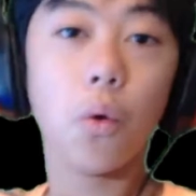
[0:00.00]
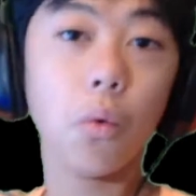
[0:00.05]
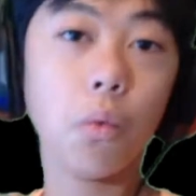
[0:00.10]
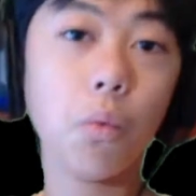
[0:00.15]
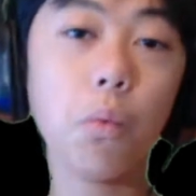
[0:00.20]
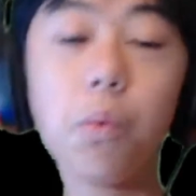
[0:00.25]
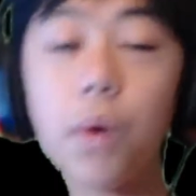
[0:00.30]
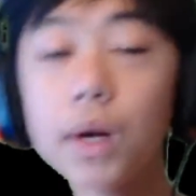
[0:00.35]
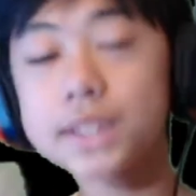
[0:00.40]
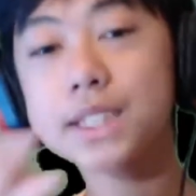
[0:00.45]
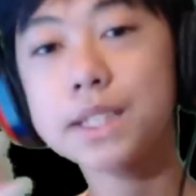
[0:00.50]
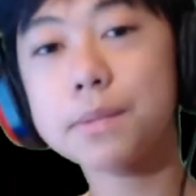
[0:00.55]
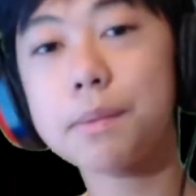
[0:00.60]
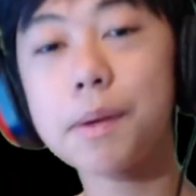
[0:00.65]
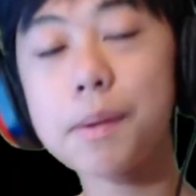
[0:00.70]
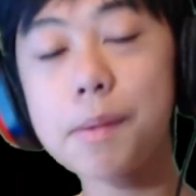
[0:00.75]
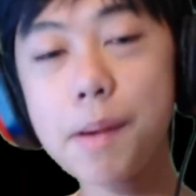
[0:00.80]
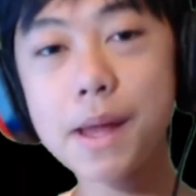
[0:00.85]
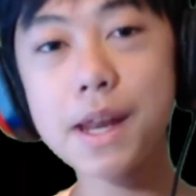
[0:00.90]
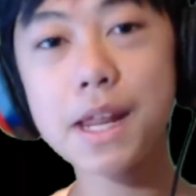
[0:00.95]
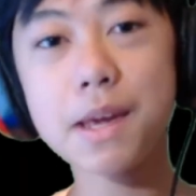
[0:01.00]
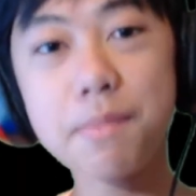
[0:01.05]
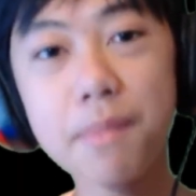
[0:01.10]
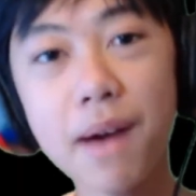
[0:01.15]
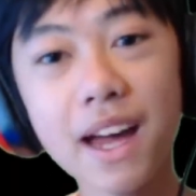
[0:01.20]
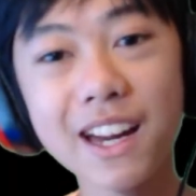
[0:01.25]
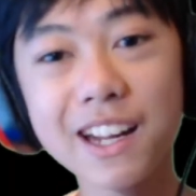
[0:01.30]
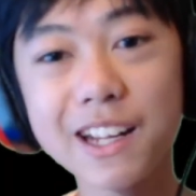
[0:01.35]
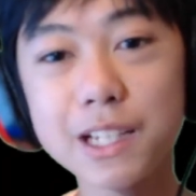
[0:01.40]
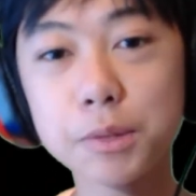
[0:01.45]
What's up, everybody?
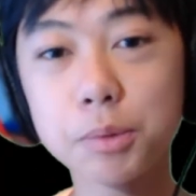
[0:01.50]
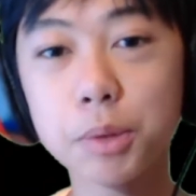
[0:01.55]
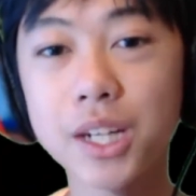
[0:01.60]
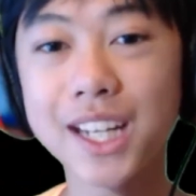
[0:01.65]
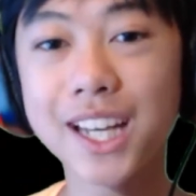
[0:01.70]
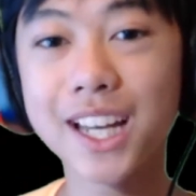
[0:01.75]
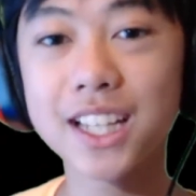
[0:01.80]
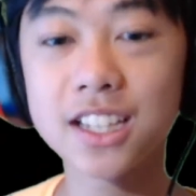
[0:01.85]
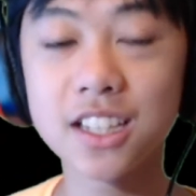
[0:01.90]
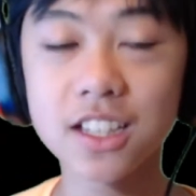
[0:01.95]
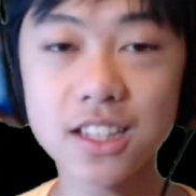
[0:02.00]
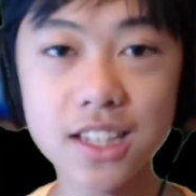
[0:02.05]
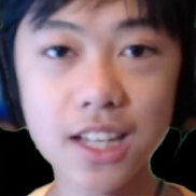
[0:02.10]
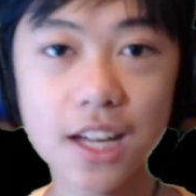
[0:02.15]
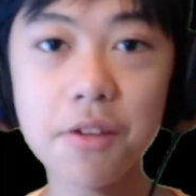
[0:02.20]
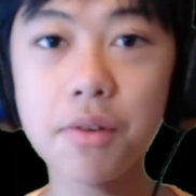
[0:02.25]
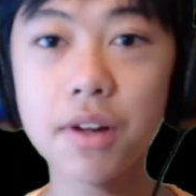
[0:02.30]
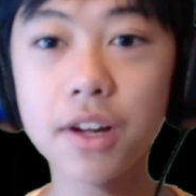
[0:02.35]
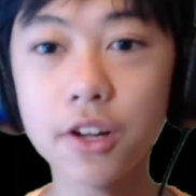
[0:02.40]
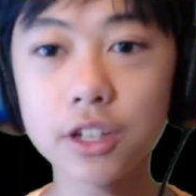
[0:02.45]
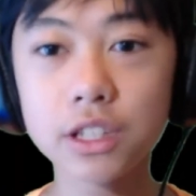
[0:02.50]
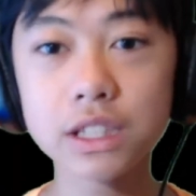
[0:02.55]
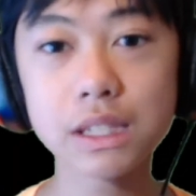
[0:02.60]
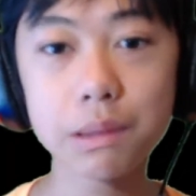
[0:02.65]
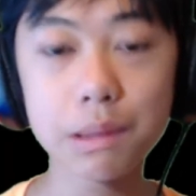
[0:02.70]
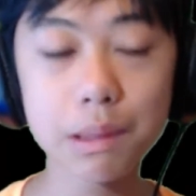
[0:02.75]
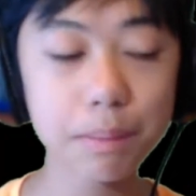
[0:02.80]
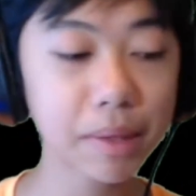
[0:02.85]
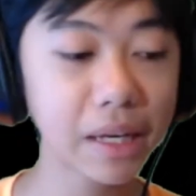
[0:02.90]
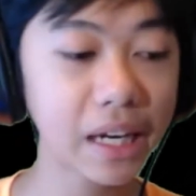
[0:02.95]
My name is Pudding, and today we're going to
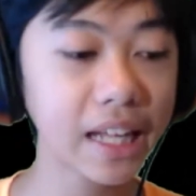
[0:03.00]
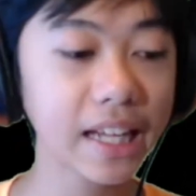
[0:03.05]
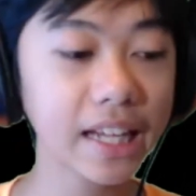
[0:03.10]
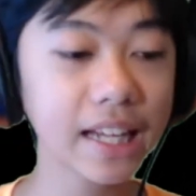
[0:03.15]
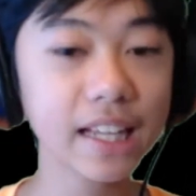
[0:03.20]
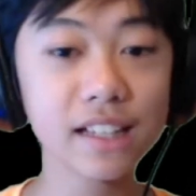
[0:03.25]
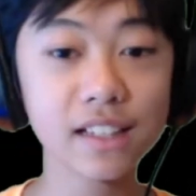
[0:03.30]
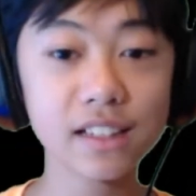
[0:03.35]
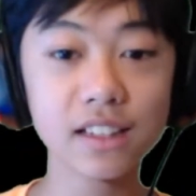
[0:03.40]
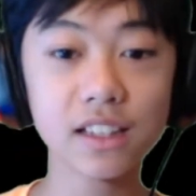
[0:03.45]
be playing